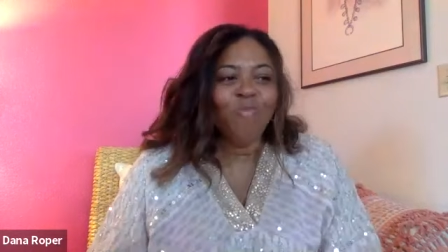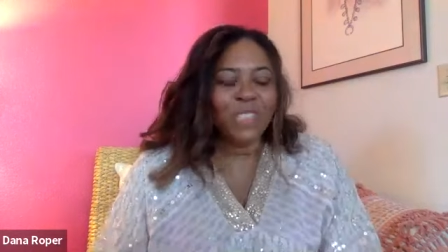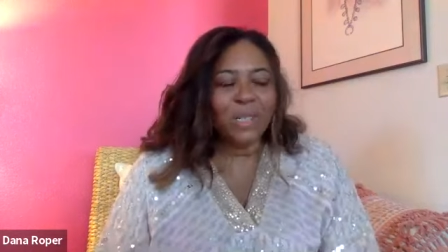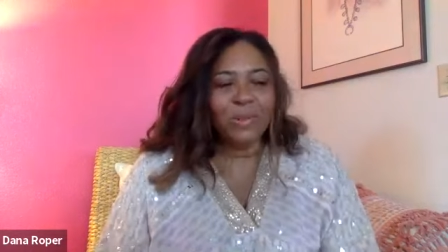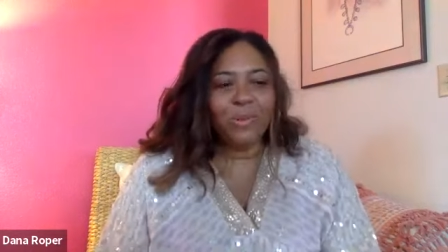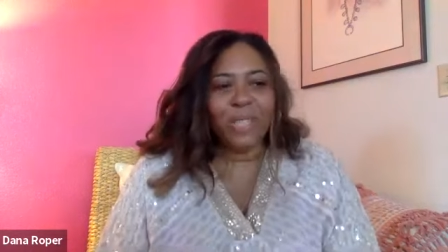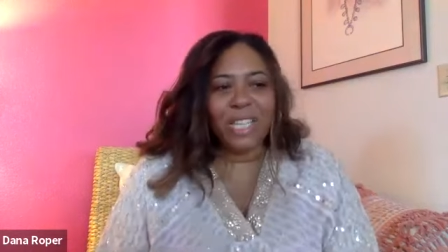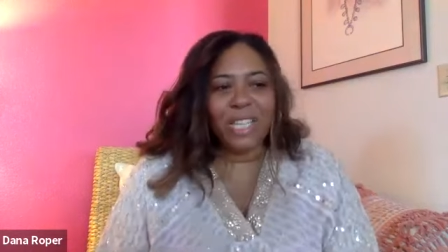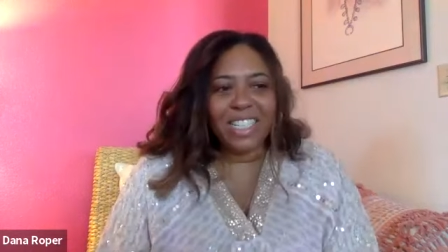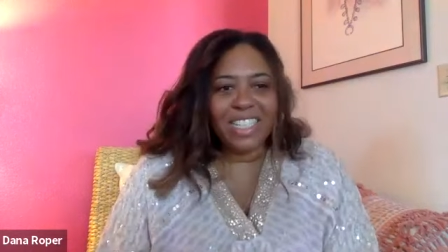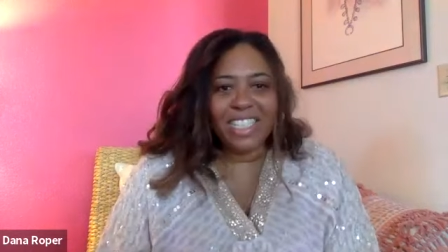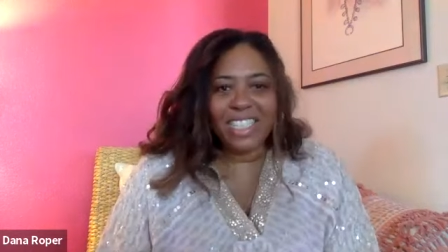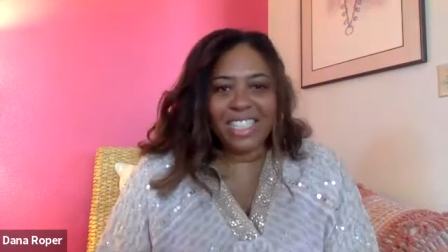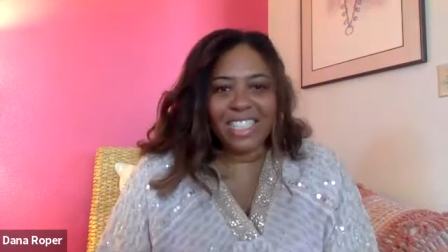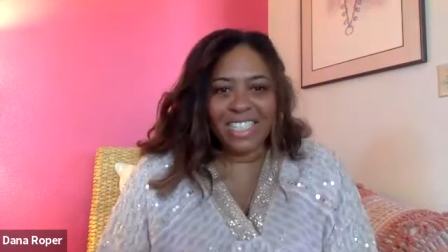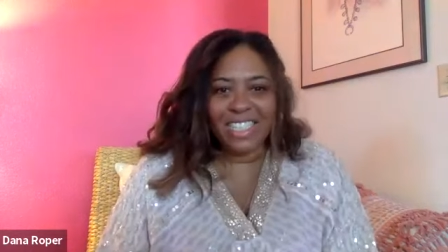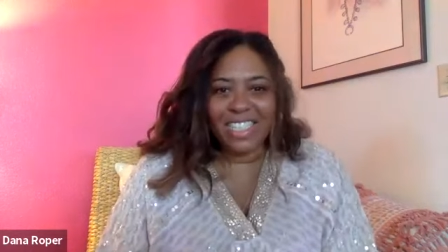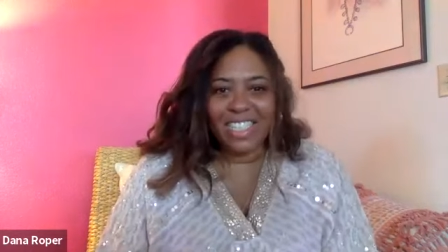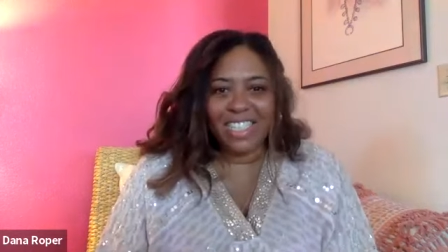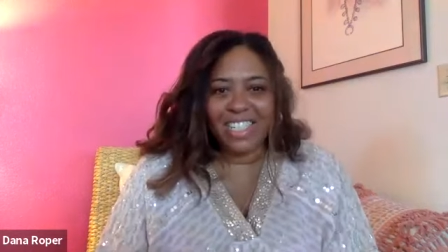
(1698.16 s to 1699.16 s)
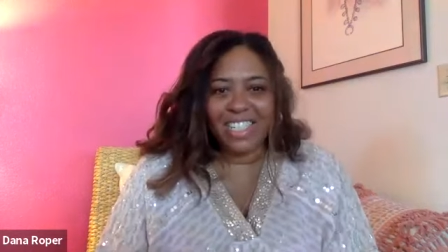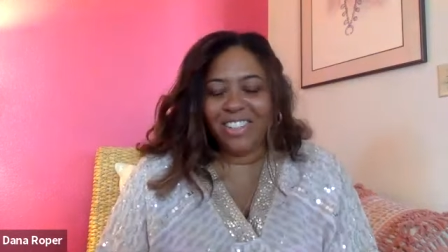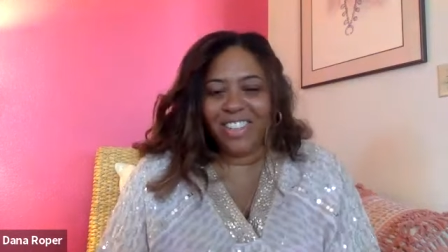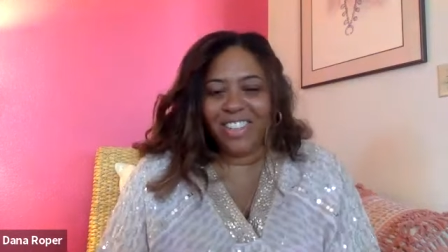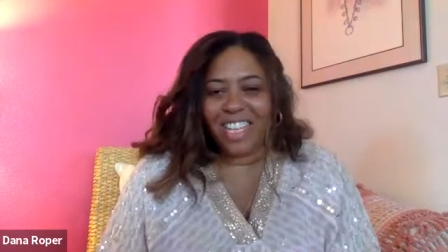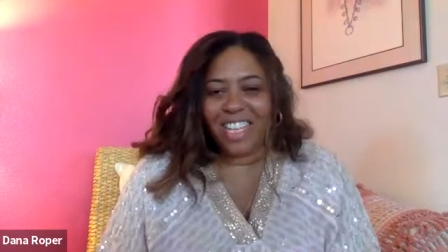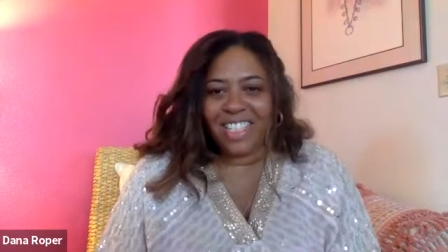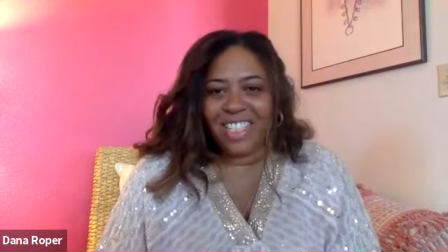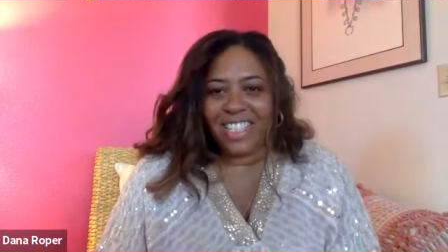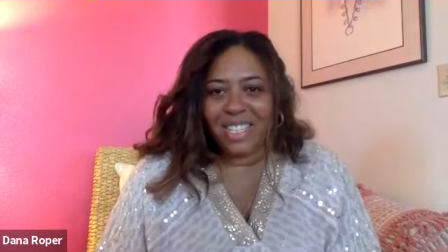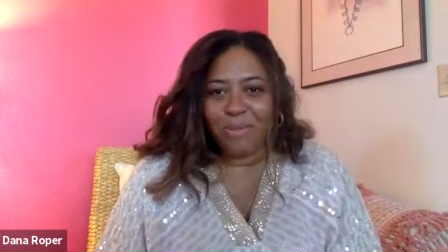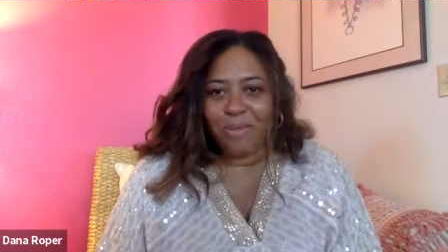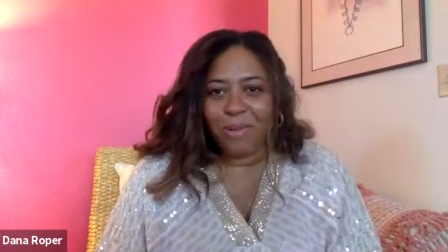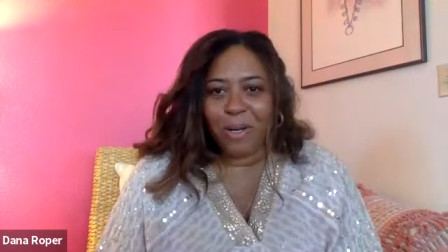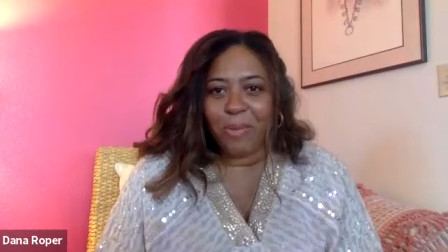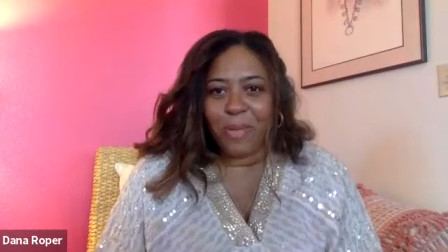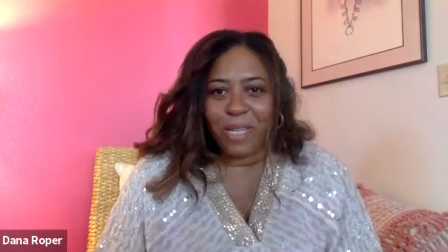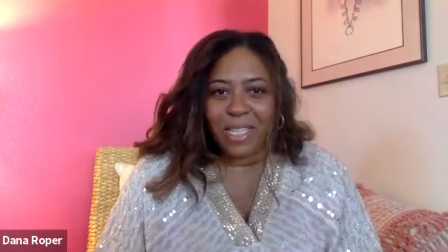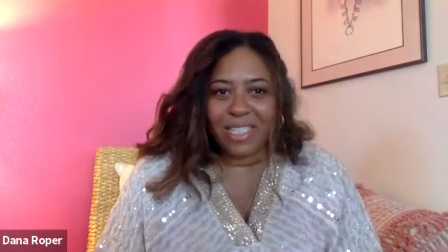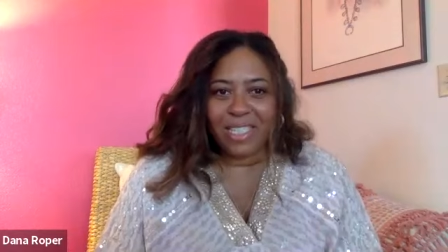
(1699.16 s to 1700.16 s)
we get to, you know, they see
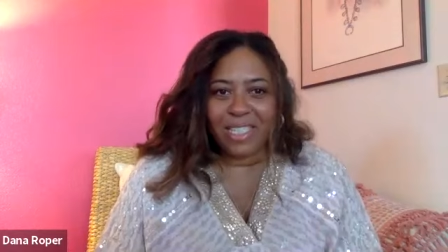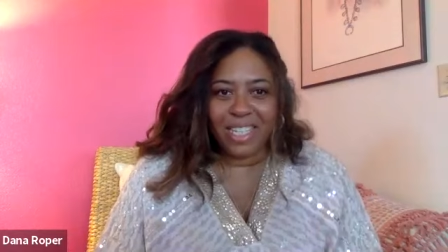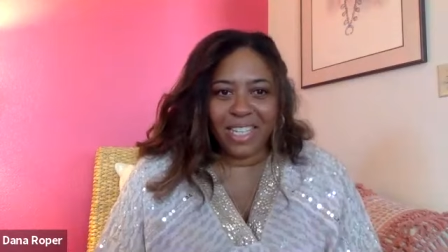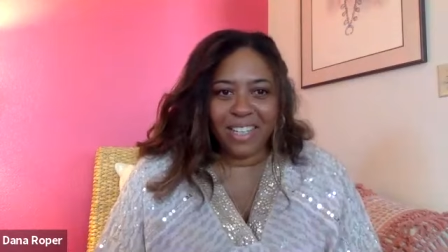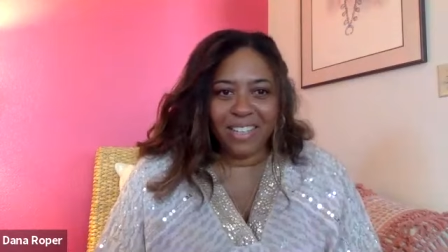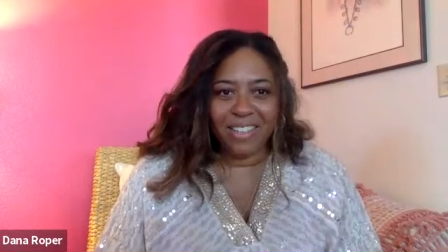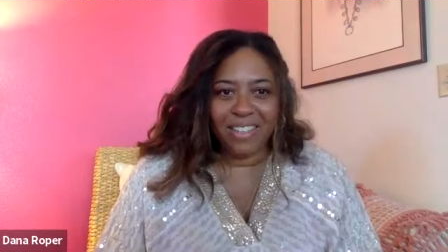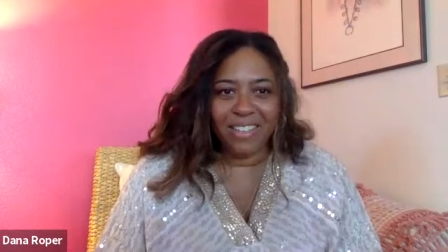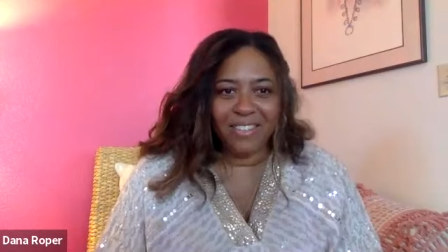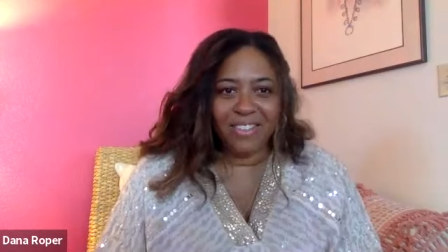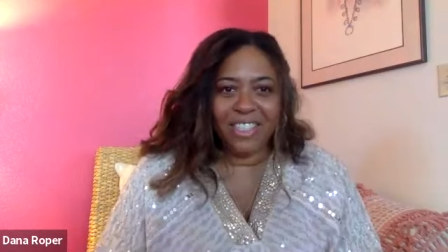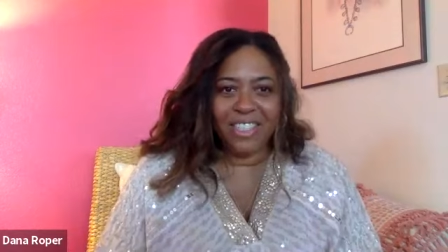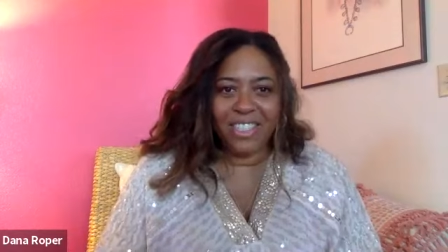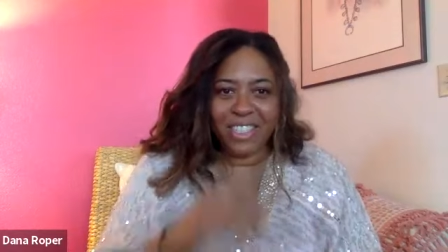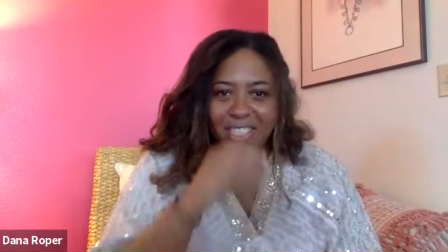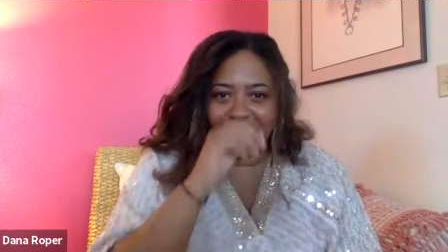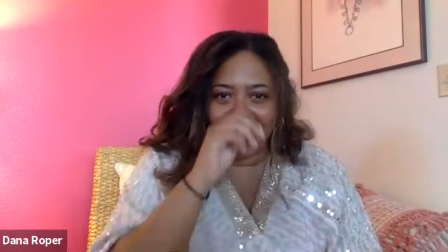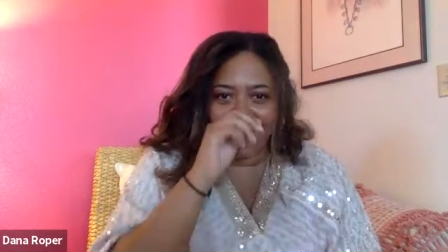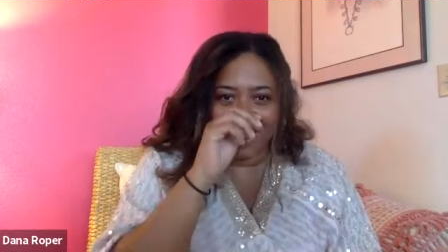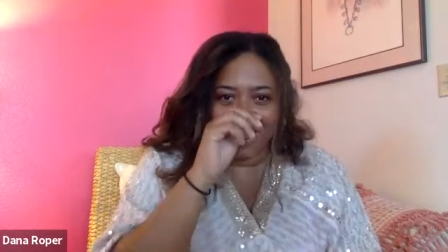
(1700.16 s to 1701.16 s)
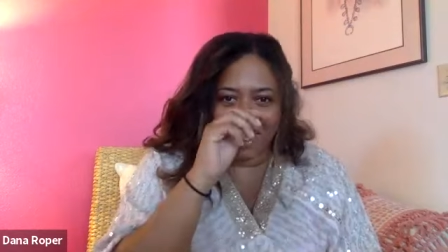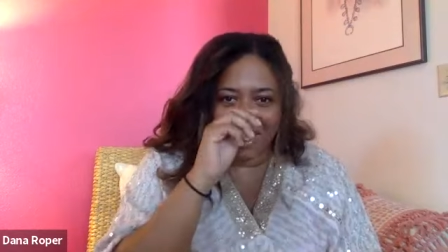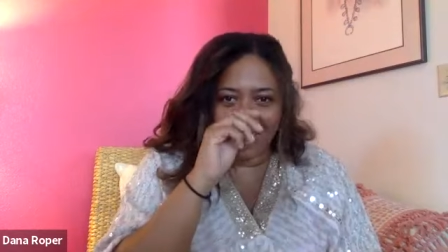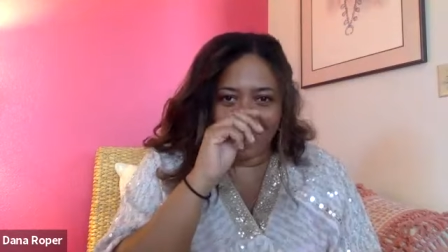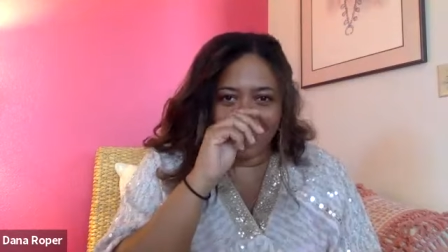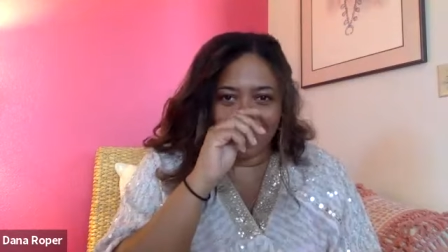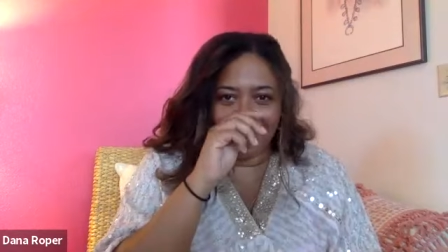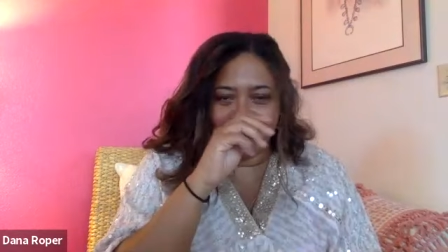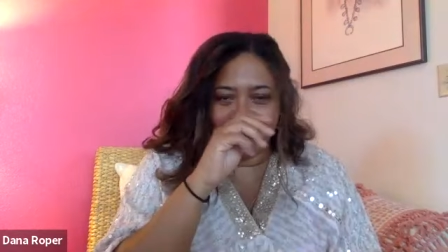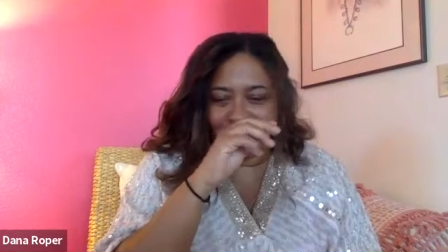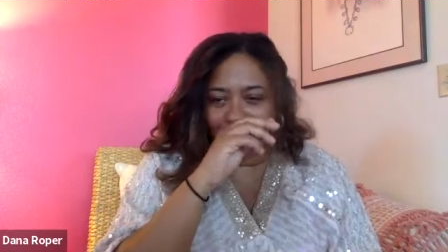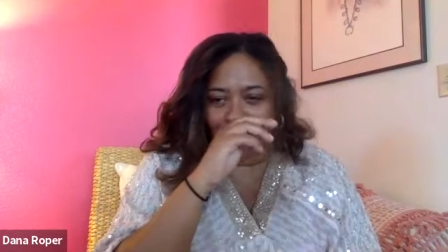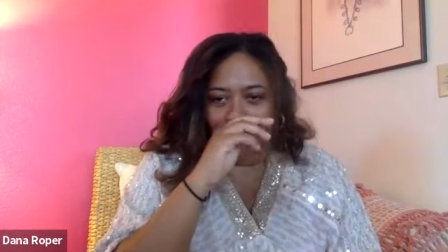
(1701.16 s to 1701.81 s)
what we see, which is, you know,